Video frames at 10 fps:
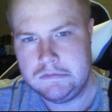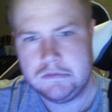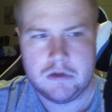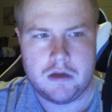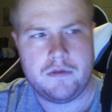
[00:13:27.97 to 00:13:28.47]

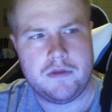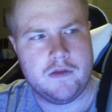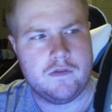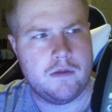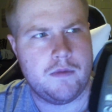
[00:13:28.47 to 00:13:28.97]
don't think
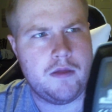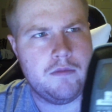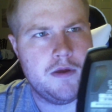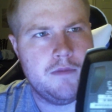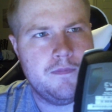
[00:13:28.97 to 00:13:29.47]
it's going to bother
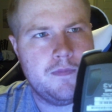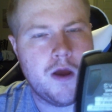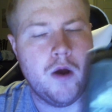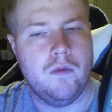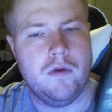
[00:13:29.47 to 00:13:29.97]
me.
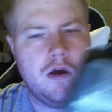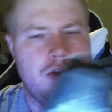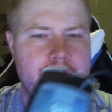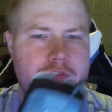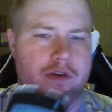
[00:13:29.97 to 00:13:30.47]
Oh,
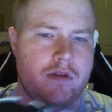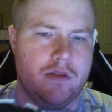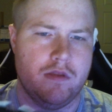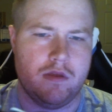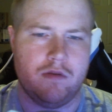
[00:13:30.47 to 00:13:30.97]
obviously, and
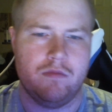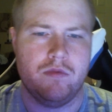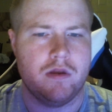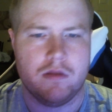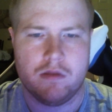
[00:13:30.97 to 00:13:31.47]
the thing
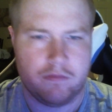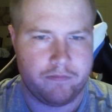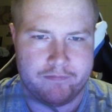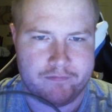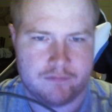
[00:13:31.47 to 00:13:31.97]
we
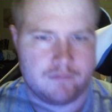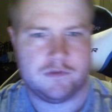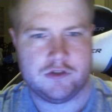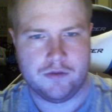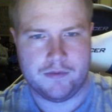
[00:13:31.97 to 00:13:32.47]

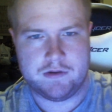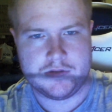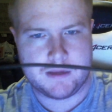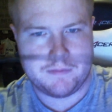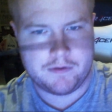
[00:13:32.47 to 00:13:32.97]

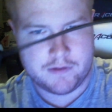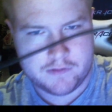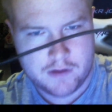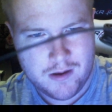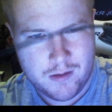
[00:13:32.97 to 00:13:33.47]
skipped over this.
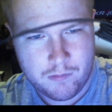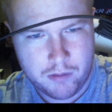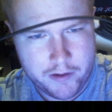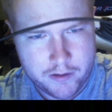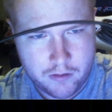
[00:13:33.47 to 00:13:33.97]

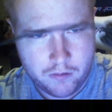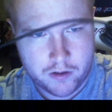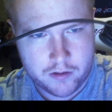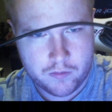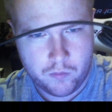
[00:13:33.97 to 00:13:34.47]
Braided
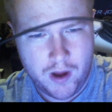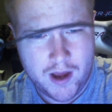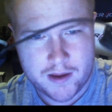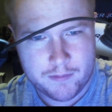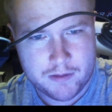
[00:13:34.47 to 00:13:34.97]
cord.
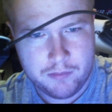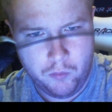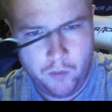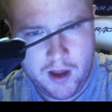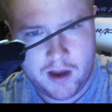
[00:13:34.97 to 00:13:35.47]
Why, people?
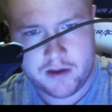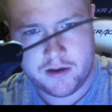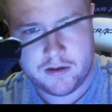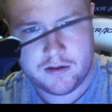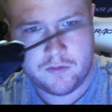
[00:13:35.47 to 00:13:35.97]
Why?
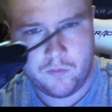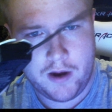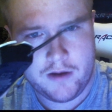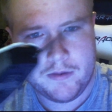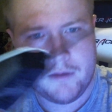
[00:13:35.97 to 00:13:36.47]
Why
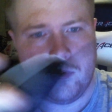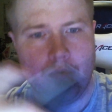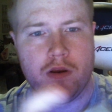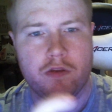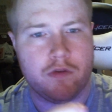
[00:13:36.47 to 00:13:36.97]
do people
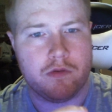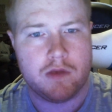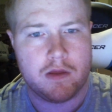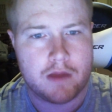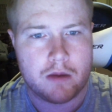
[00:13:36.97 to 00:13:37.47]
want to
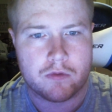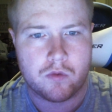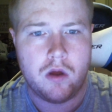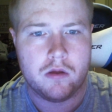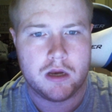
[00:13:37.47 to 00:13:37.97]
associate that with
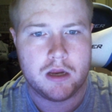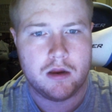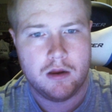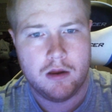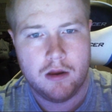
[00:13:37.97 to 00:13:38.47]
quality?
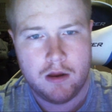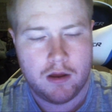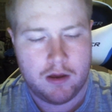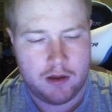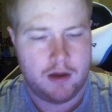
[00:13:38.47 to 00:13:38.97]

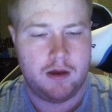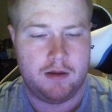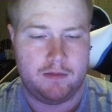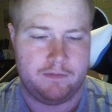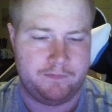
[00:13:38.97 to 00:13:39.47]
I